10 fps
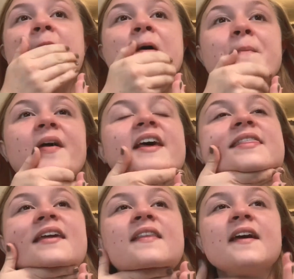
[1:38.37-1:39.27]
But I
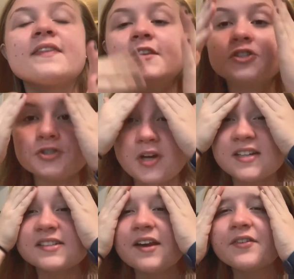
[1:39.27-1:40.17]
think like the
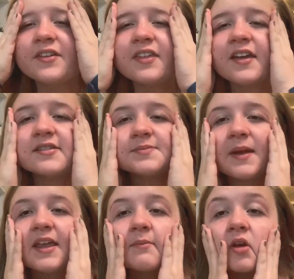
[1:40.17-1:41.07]
stress and everything is
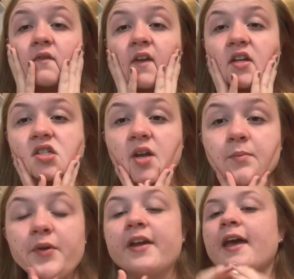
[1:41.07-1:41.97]
making my face like
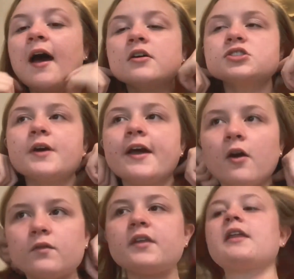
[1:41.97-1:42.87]
break out. So I
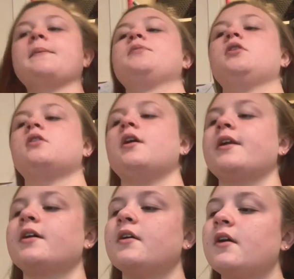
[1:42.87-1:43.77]
only like put
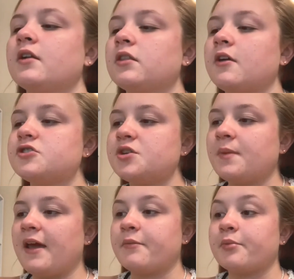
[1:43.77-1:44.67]
on lotion
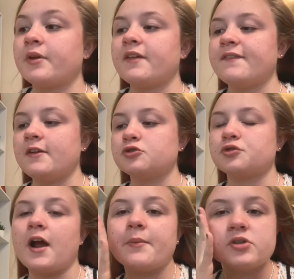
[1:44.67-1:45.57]
when I really feel
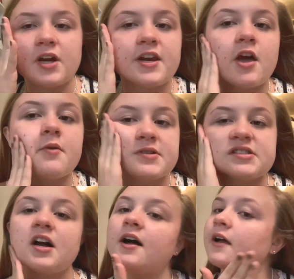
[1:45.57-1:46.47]
dry, which I know is
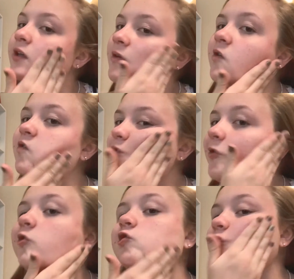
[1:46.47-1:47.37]
not good for
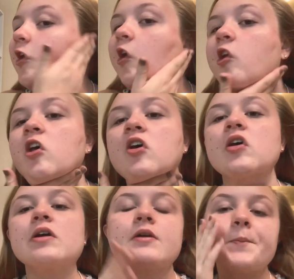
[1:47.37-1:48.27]
your skin.
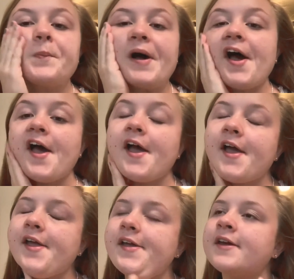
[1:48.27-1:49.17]
But
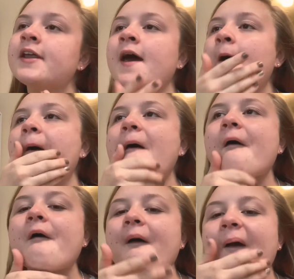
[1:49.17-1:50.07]
you
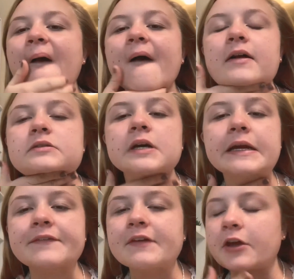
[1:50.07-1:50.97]
know, I'm
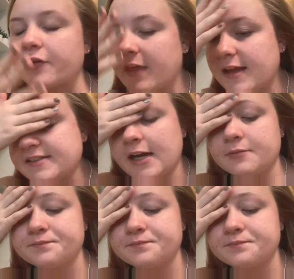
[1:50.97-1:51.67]
trying to figure things out.